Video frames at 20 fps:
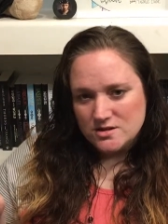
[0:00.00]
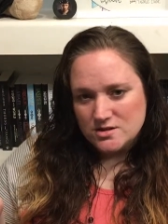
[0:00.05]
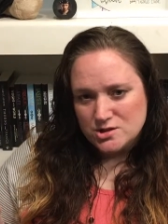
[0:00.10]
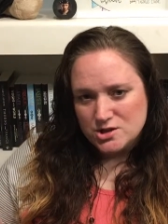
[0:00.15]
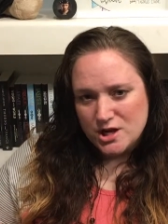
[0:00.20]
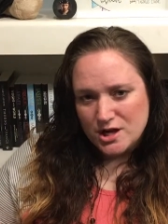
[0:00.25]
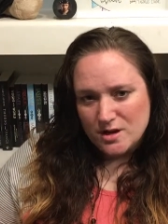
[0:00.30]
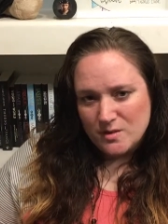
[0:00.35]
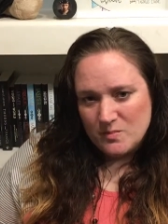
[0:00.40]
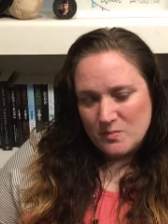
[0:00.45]

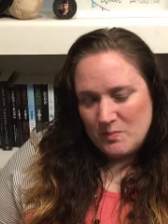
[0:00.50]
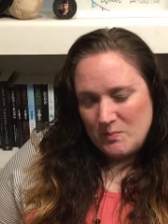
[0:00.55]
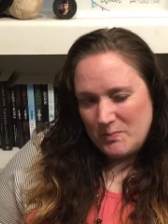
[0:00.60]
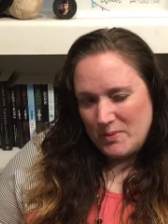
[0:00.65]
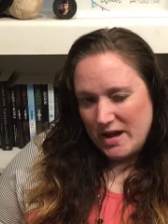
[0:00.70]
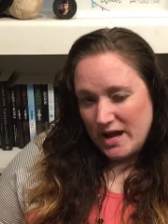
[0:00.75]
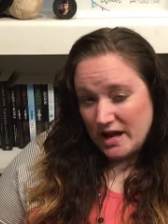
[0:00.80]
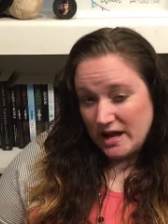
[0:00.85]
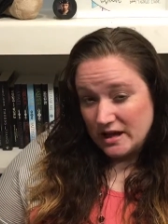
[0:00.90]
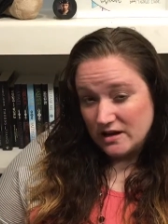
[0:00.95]
Jaya
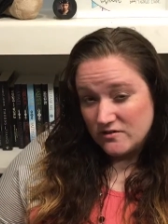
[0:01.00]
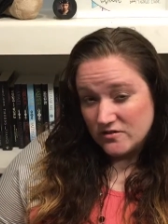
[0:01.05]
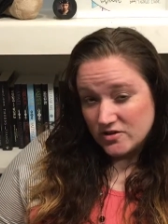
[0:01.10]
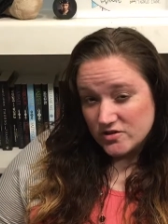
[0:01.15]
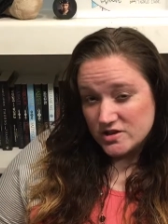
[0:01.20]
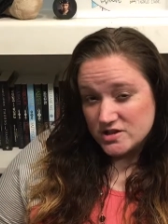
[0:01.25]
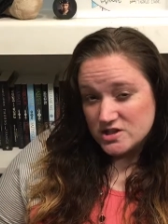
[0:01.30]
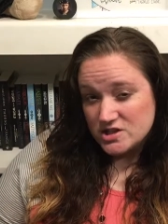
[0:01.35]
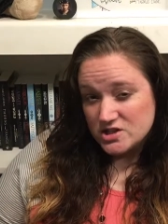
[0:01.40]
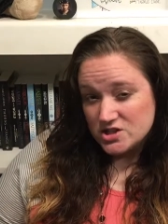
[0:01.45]
paid for
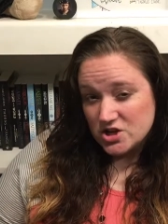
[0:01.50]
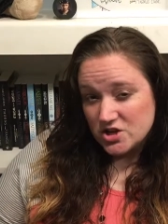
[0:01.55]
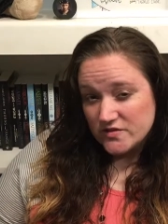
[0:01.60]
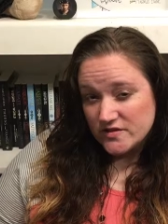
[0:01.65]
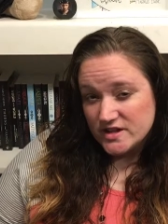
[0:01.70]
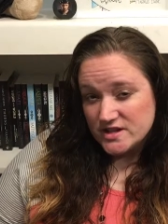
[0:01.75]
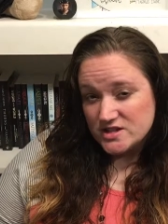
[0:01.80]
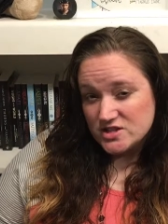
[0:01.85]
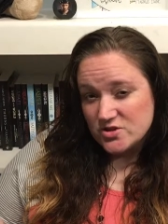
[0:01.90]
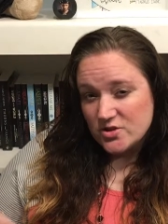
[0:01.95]
this
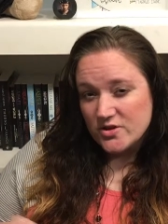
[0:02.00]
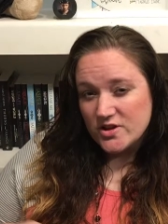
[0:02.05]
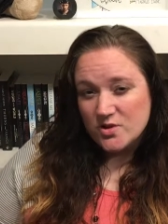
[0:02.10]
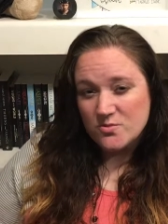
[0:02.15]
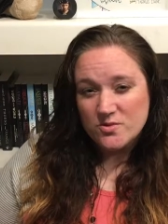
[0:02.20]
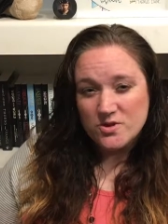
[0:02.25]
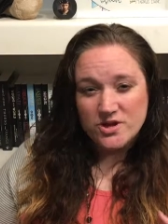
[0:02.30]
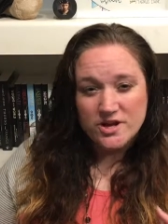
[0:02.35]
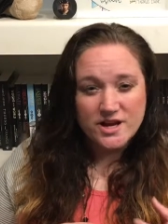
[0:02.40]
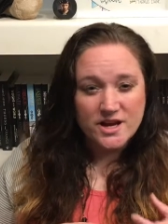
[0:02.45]
service? Or are they
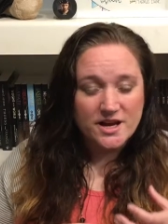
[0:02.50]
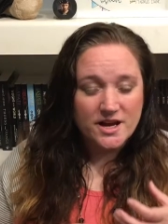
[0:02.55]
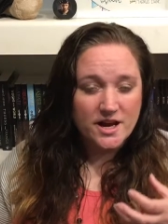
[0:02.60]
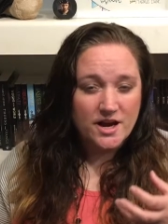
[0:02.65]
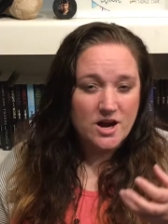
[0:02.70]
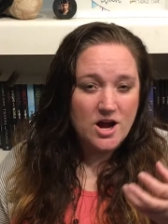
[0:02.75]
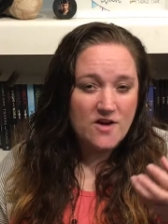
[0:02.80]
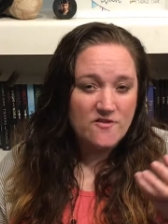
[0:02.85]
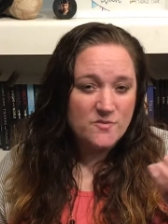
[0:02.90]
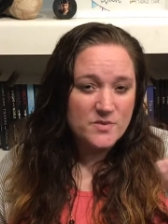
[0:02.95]
really hitting
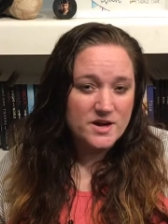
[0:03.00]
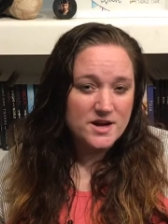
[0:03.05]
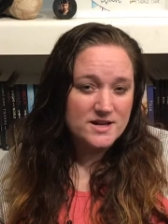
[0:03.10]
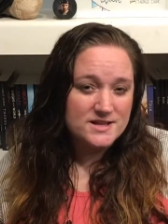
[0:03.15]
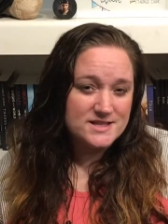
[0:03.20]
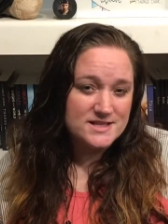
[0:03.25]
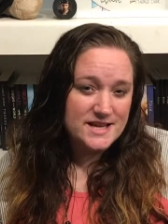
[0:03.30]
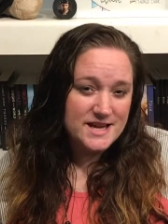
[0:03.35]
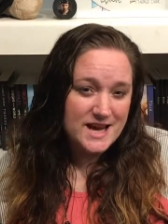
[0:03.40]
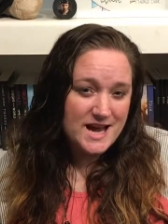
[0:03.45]
it off
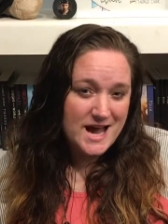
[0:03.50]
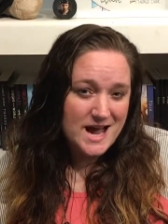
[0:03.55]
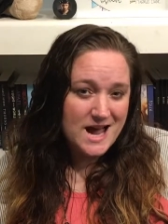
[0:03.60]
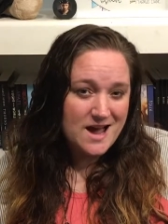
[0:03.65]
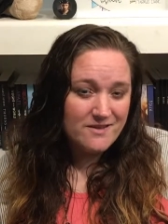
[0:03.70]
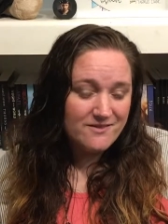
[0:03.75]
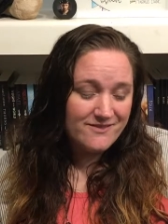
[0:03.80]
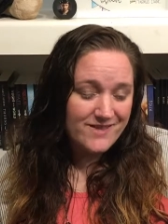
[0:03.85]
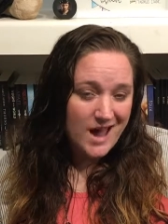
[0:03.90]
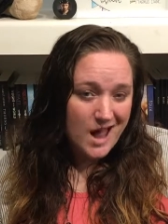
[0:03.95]
because they
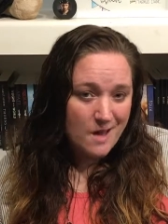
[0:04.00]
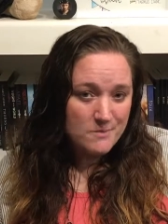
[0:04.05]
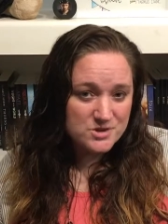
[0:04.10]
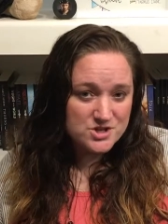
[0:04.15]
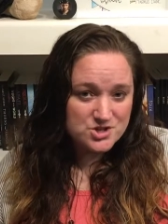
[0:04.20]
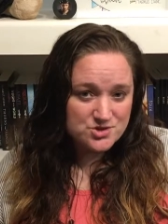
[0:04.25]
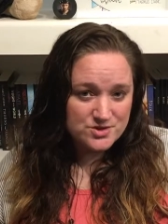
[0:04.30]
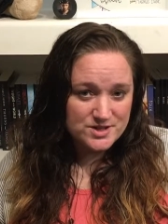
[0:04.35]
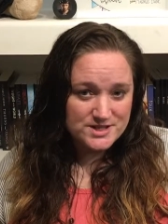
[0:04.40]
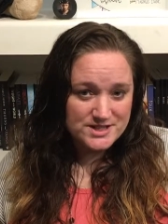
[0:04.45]
have
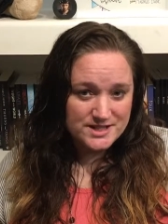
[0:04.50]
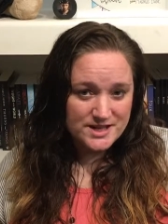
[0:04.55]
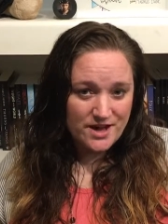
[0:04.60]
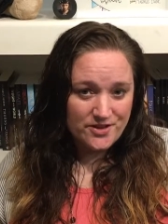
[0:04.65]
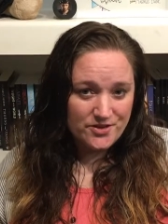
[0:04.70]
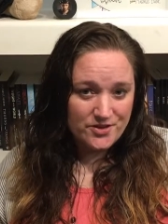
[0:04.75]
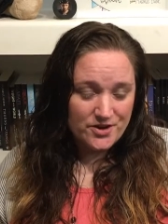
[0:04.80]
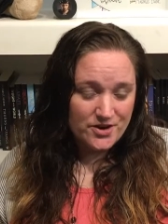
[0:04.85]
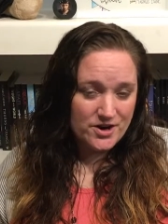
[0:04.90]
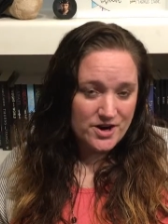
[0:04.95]
chemistry
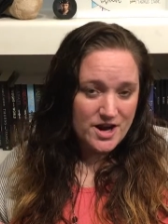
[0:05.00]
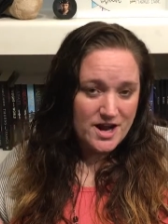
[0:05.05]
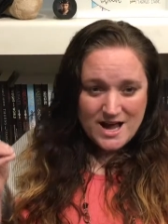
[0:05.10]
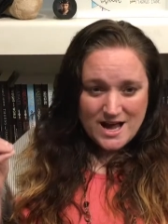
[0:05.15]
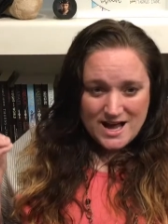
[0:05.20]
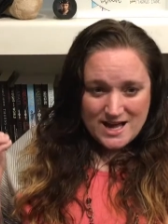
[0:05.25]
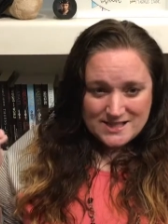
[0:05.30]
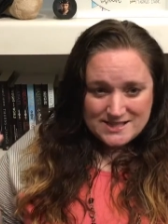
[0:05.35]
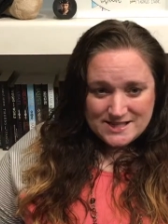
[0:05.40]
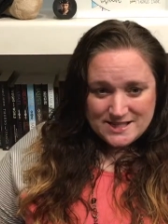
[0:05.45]
together?
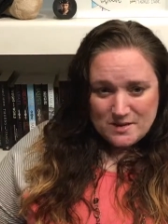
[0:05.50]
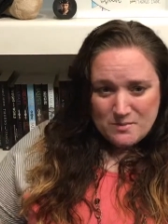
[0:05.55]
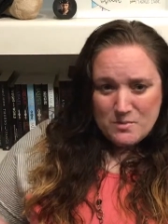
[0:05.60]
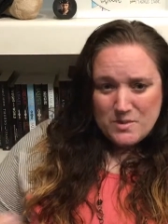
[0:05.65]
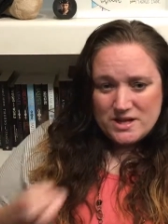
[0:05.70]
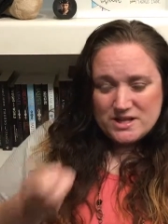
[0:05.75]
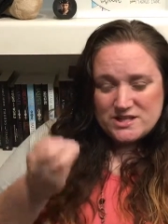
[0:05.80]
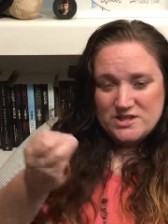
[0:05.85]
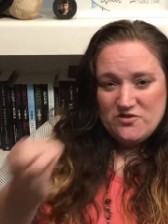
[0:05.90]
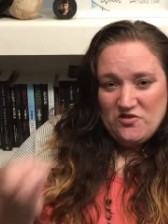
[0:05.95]
Is it a
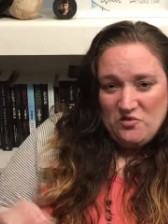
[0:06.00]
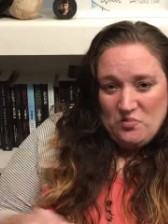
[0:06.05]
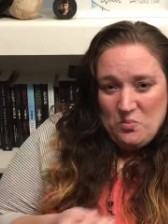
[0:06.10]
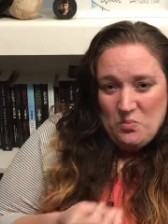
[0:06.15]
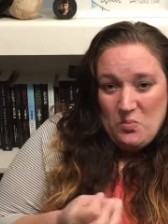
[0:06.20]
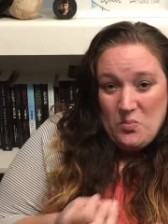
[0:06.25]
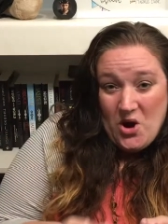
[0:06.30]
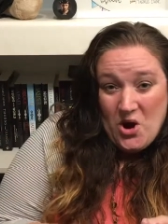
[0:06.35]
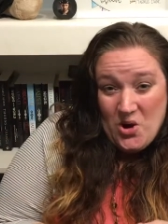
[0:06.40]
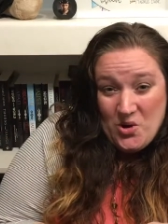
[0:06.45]
mix
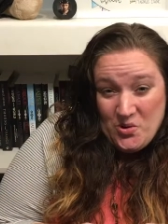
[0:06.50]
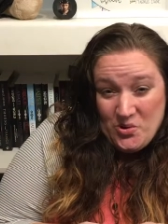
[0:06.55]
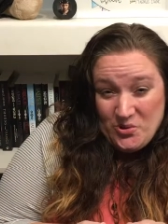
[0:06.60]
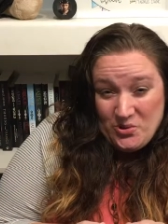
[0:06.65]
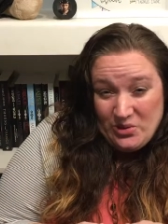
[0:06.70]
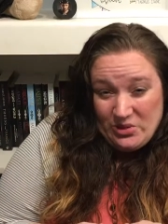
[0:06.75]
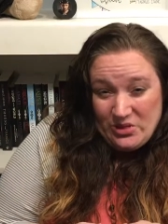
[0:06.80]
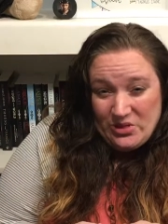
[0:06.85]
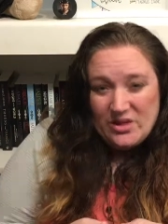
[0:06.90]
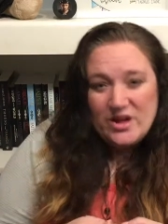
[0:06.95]
of
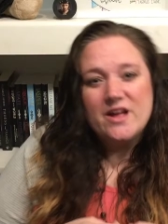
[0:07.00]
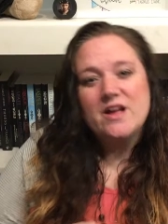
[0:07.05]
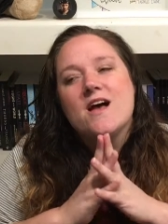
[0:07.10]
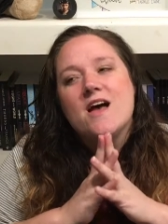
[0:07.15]
both?